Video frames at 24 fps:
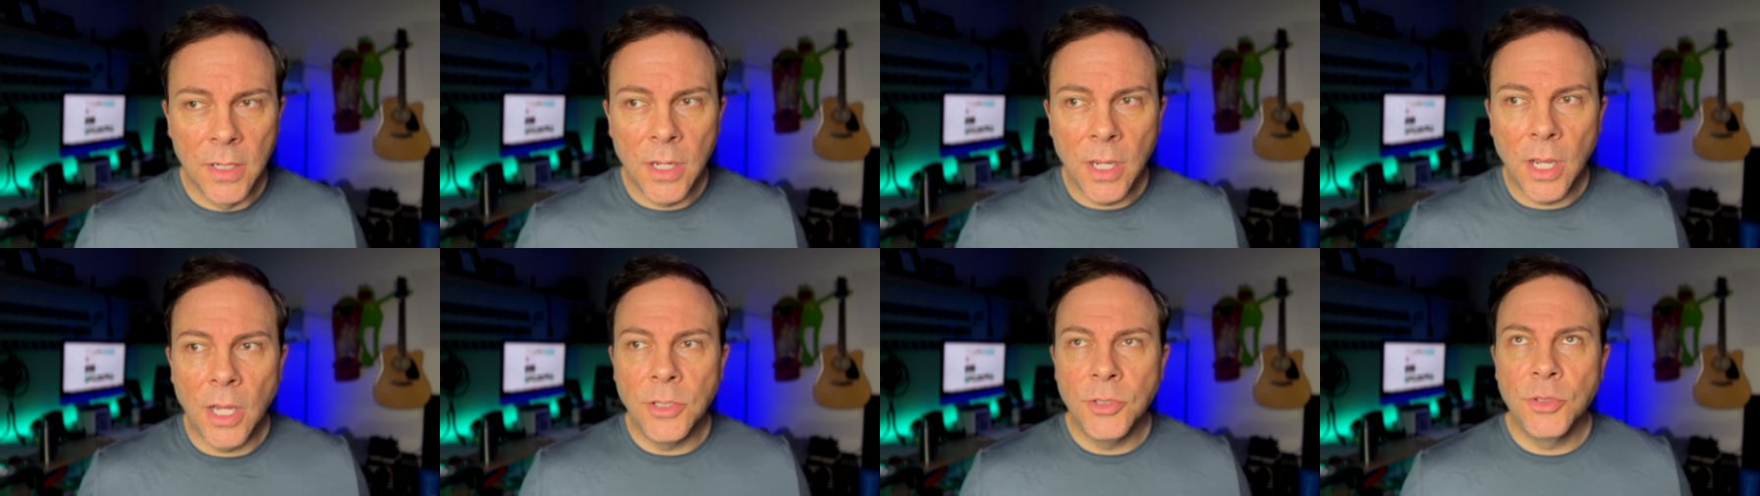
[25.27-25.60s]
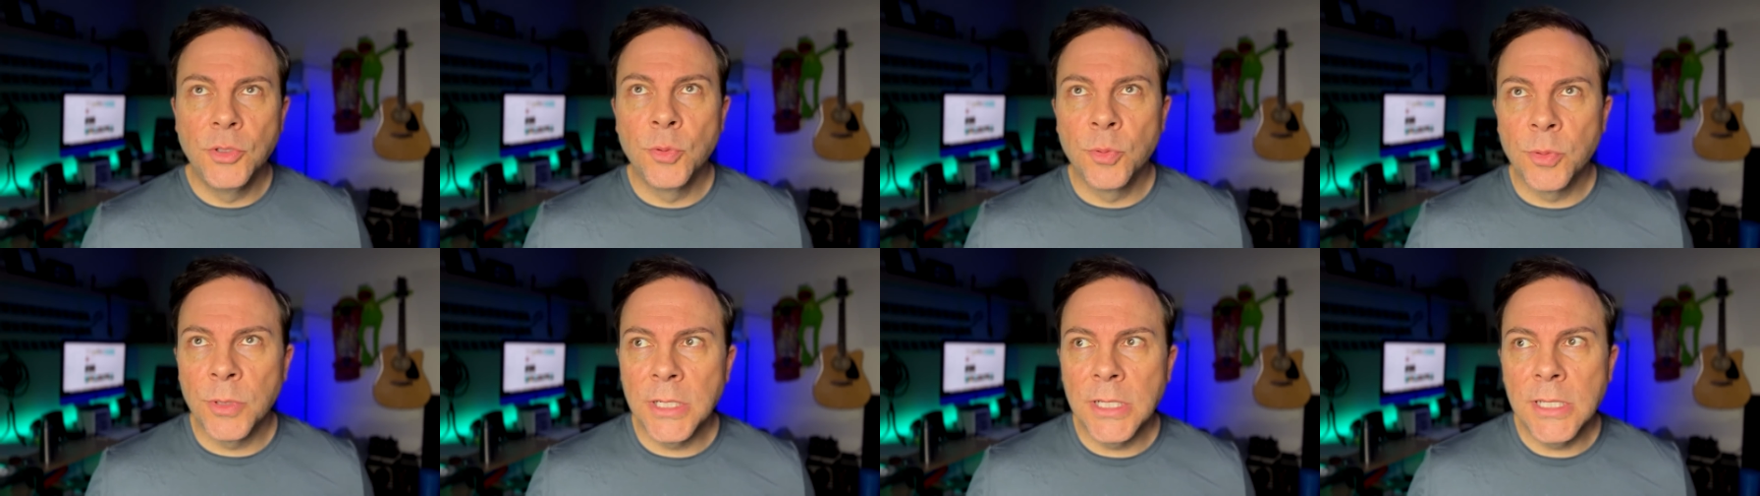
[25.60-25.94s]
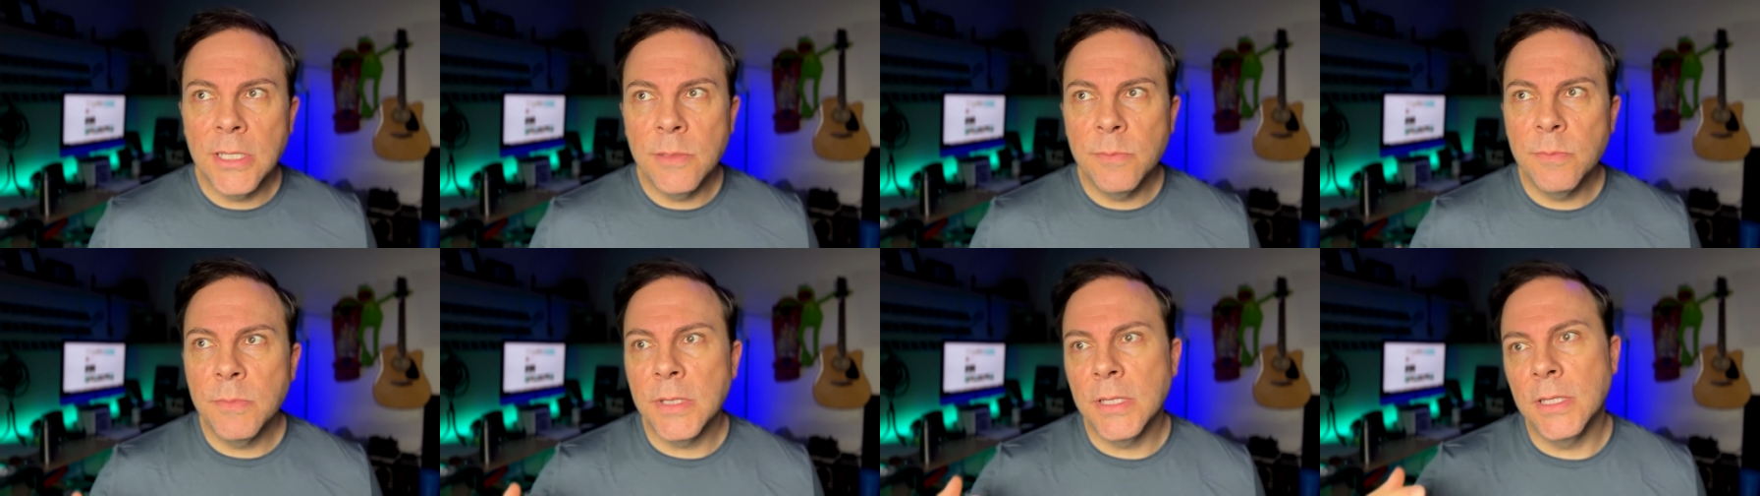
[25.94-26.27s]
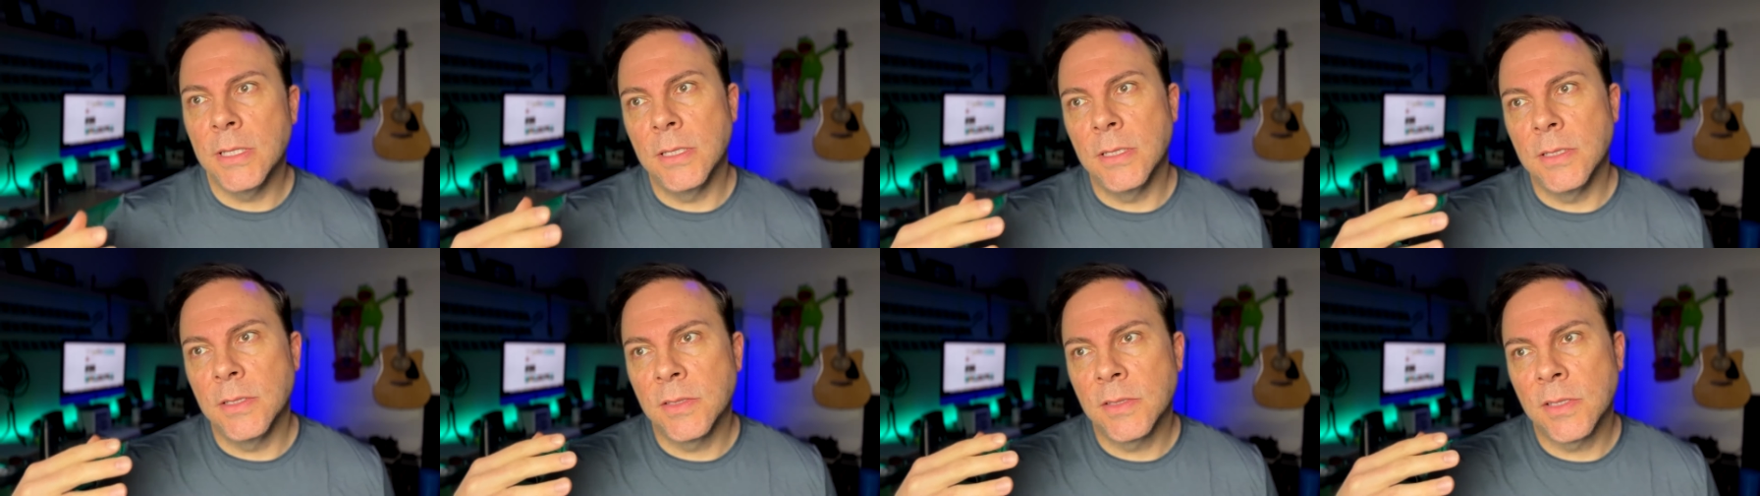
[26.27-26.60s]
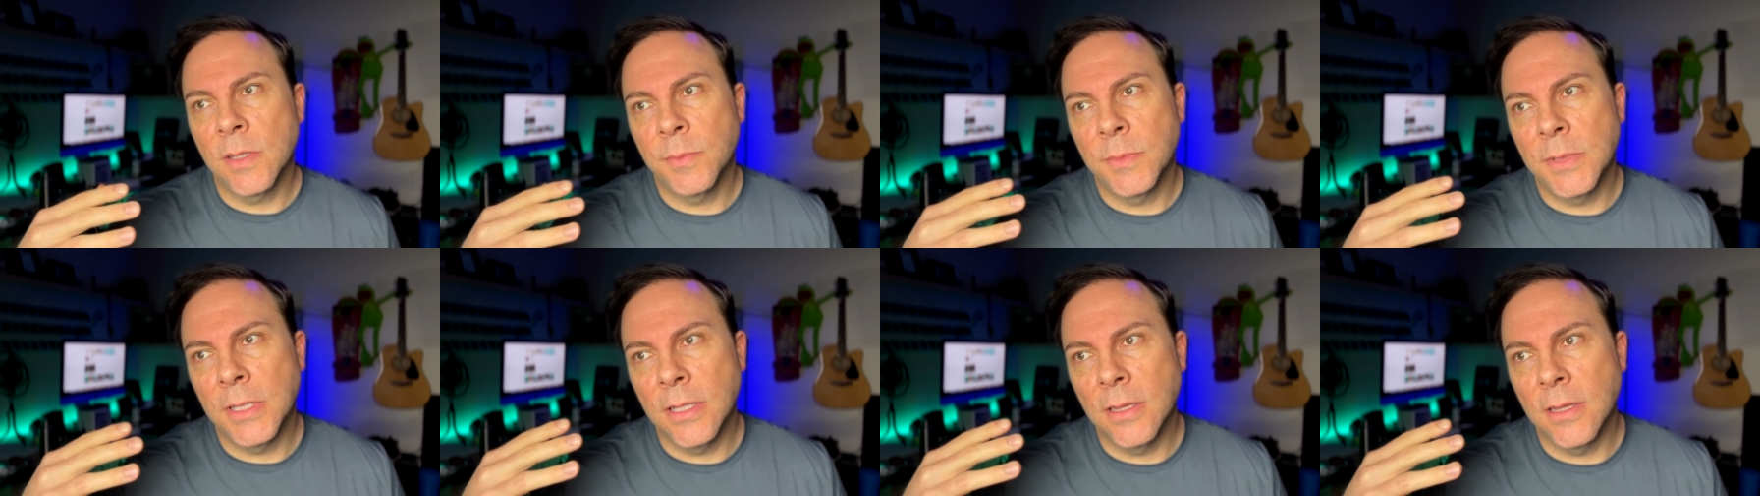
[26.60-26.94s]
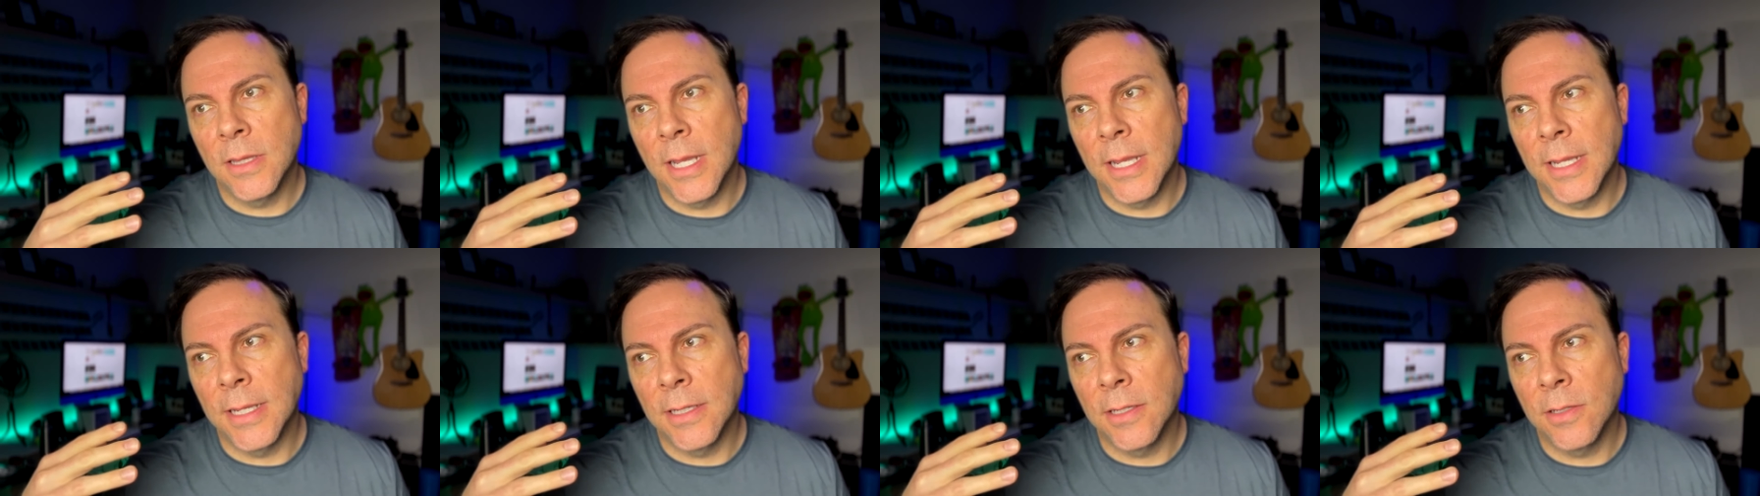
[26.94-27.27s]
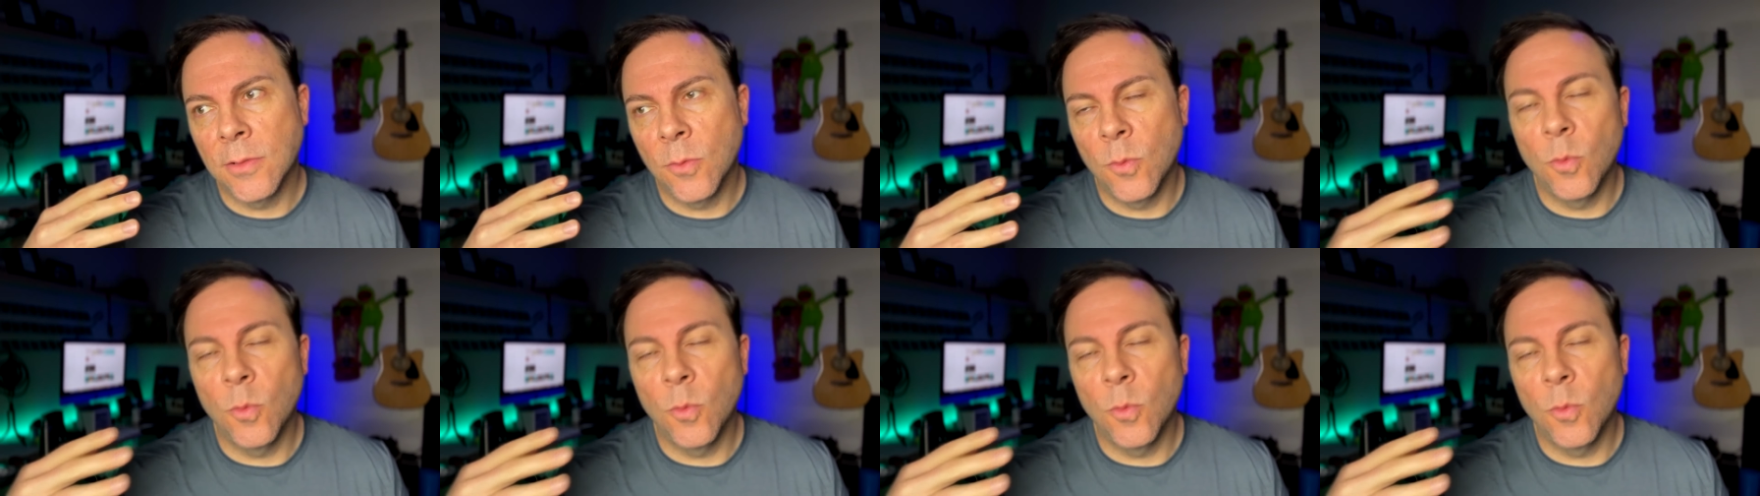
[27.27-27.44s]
A dream is something like